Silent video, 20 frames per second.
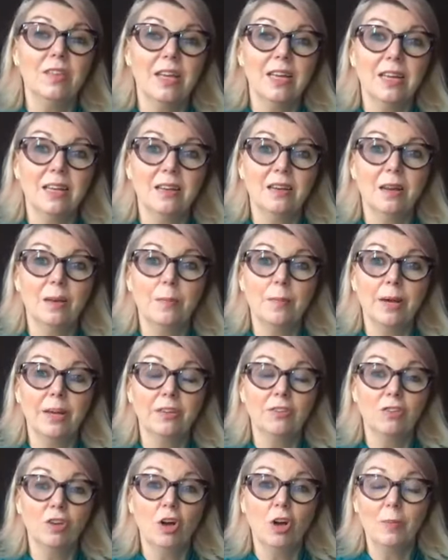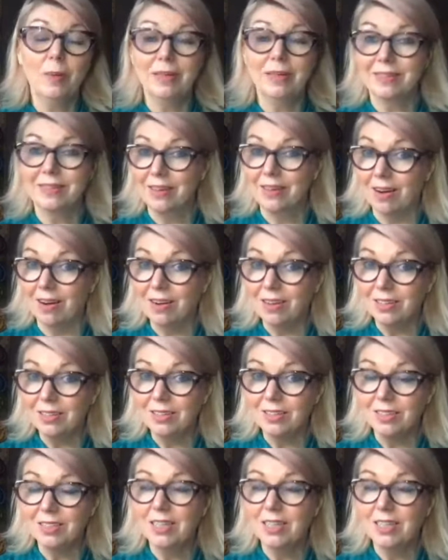in my job as a guard,